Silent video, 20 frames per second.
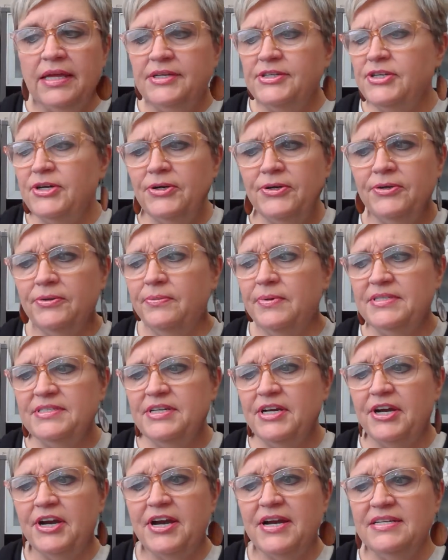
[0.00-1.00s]
Turtle
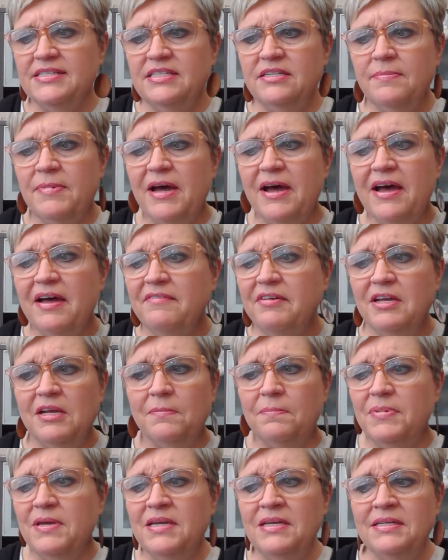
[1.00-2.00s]
wasn't crazy about having a
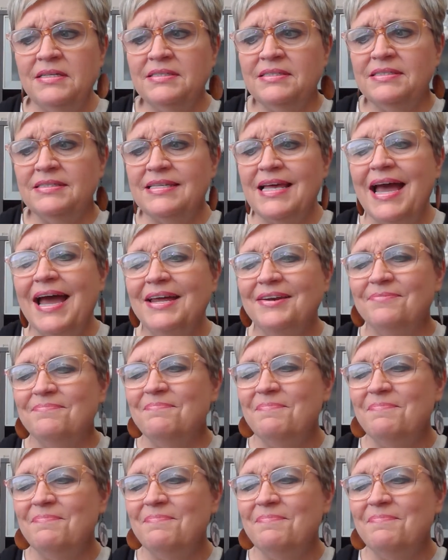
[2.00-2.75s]
pink satin